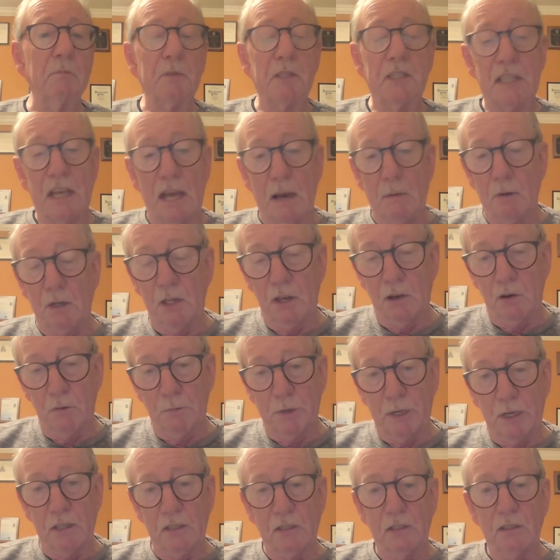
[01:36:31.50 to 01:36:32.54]
and
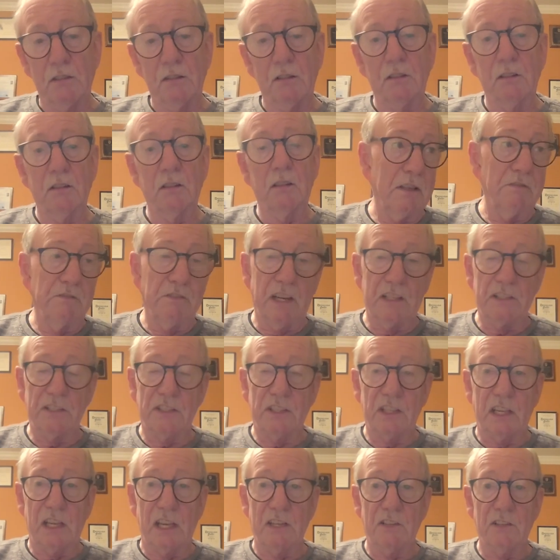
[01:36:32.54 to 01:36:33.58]
metabolomic
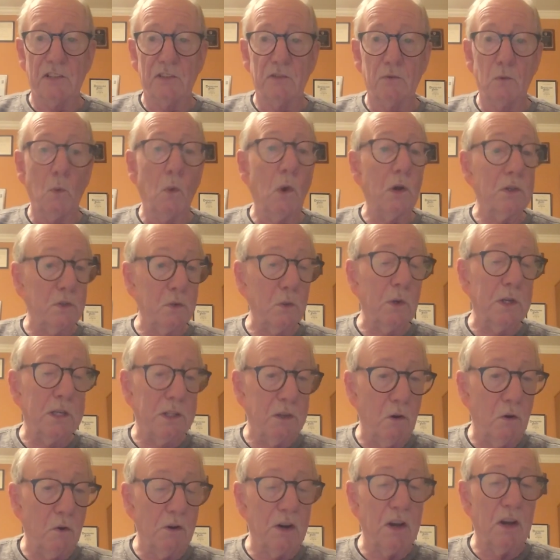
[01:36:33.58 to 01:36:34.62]
investigations once we
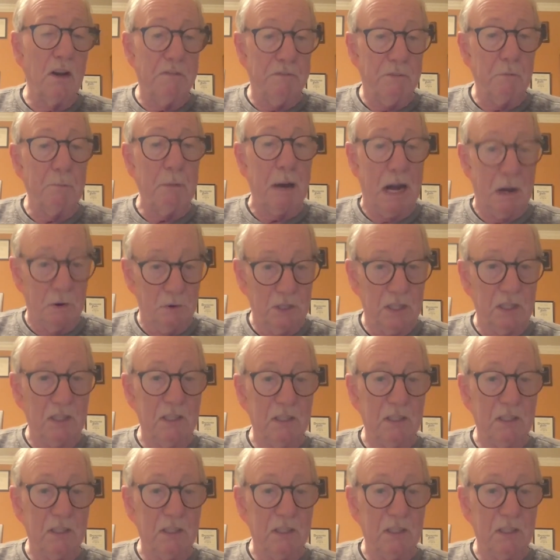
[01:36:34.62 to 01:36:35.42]
know enough about